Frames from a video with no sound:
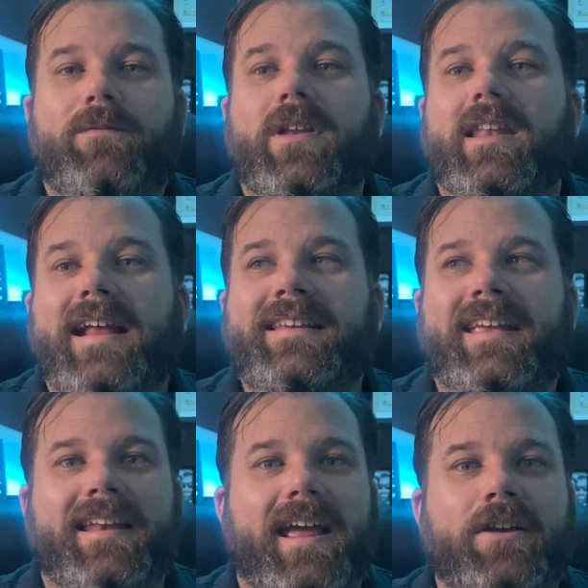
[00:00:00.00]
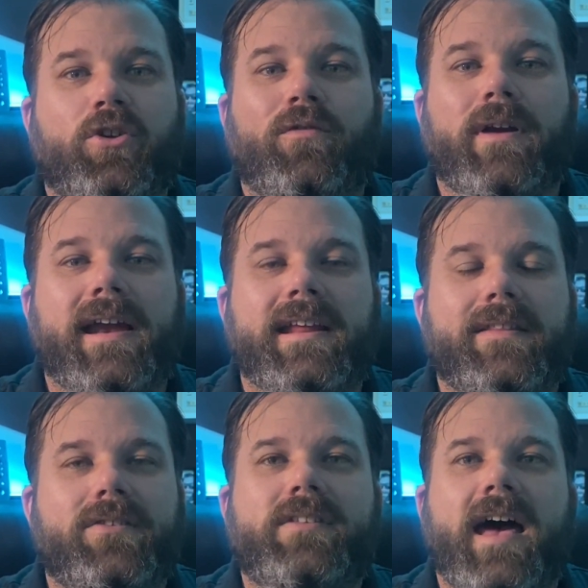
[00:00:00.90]
you'd like to connect over any of
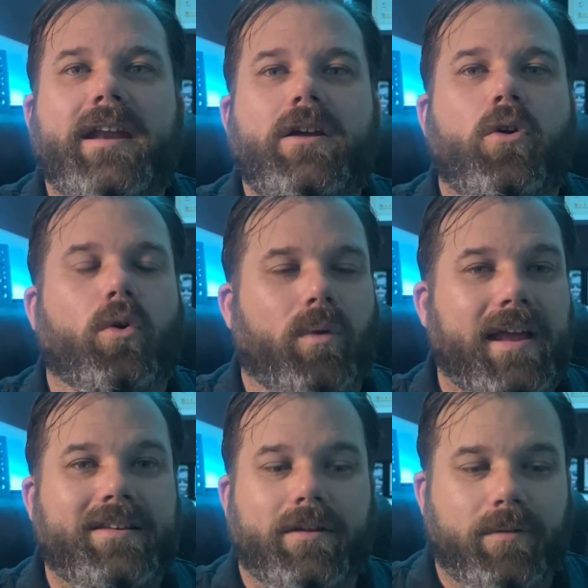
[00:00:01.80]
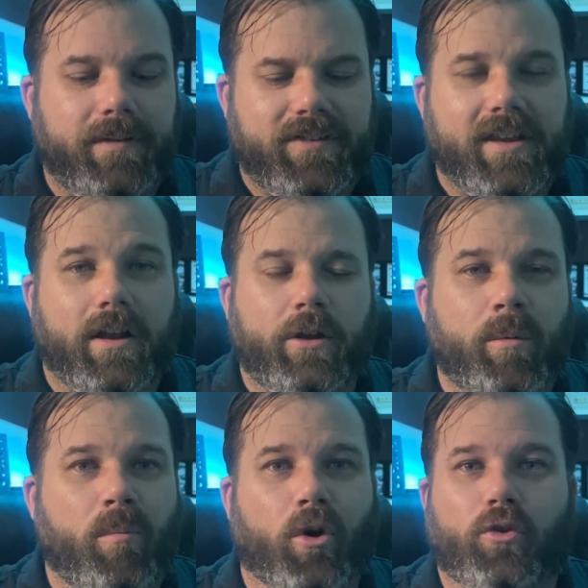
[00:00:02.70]
this data or like to see it a
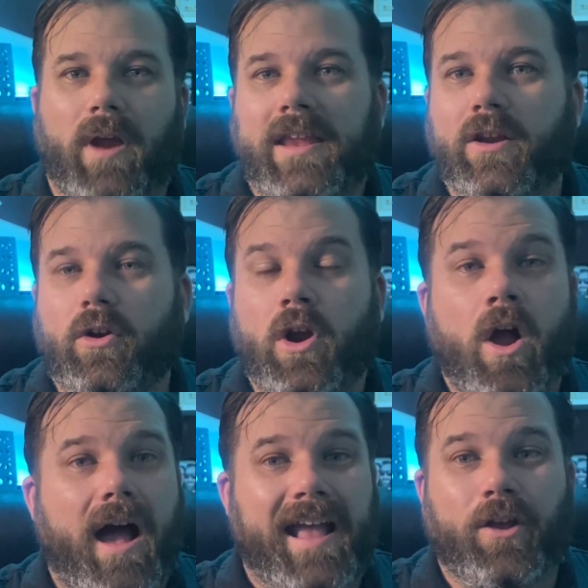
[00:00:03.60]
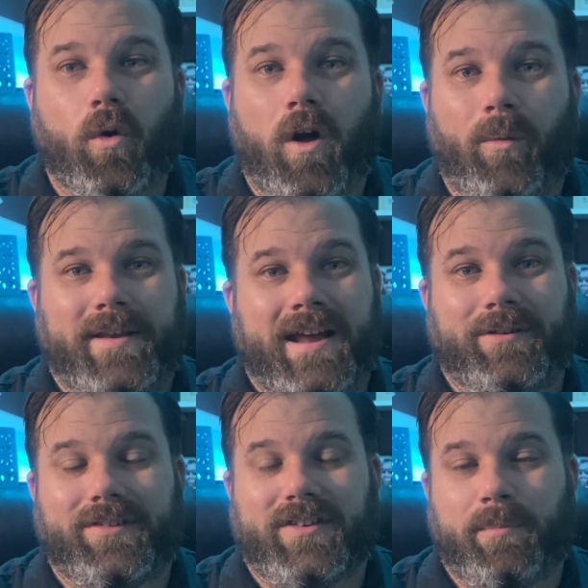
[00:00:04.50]
little bit more granular, I can go all the way down
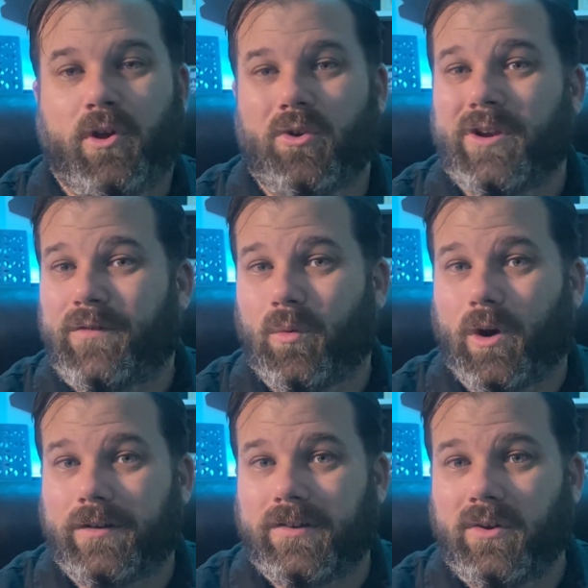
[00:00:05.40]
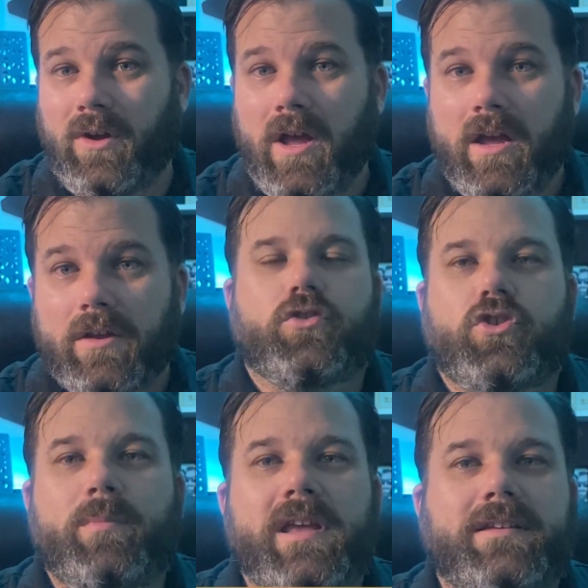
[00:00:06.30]
to zip code if you want to.
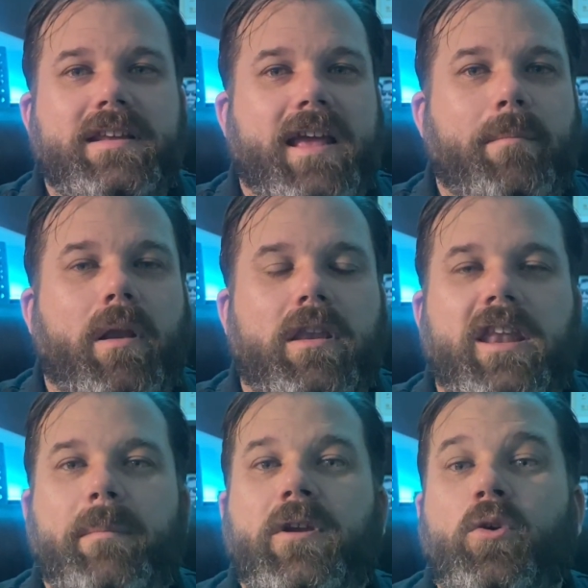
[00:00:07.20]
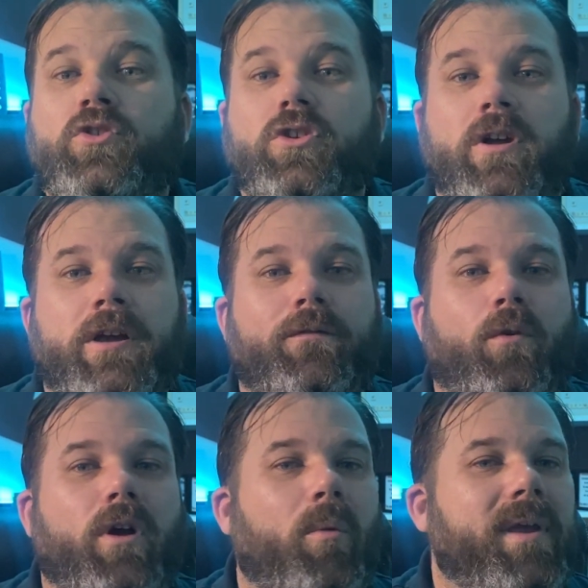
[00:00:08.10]
Shoot me a DM, let me know what you're looking
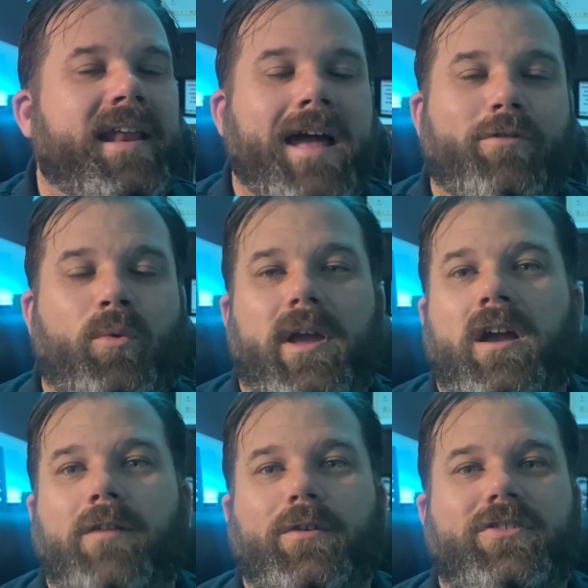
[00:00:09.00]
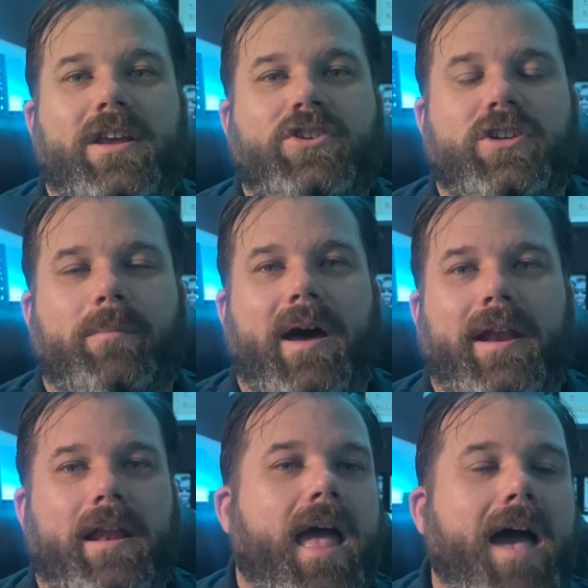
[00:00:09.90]
for, and we can have a quick conversation about
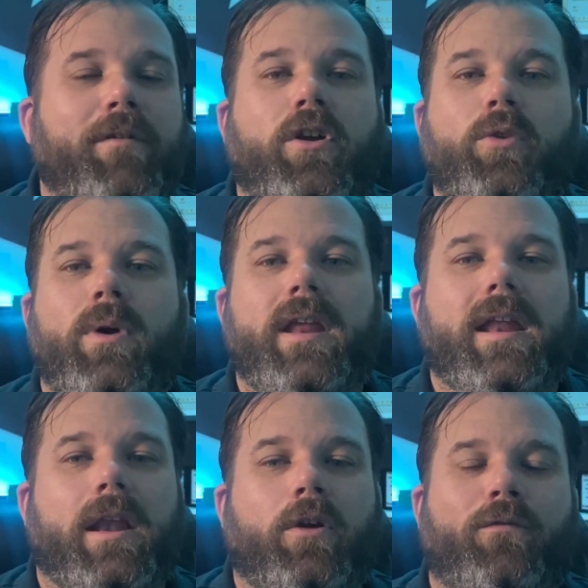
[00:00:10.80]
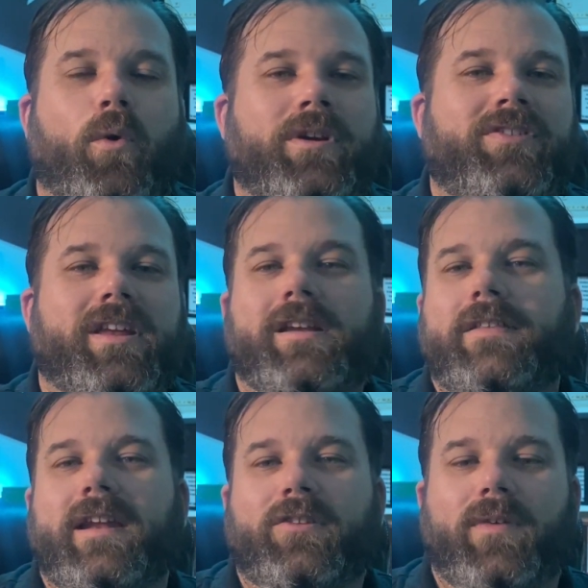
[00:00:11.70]
it. Have a good one, and I look forward to seeing you on
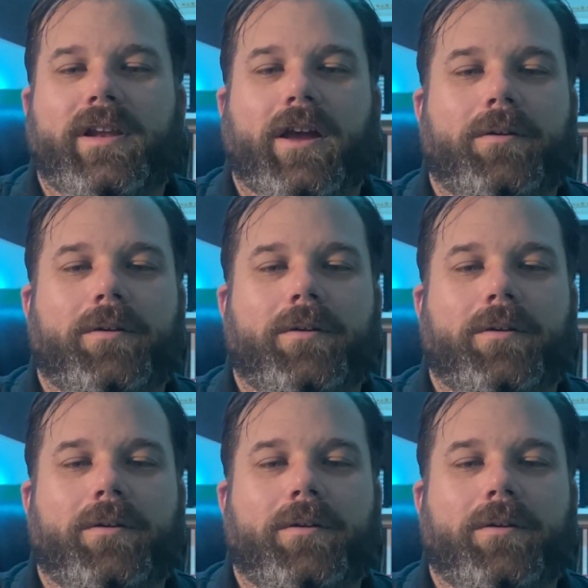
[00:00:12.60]
the next video.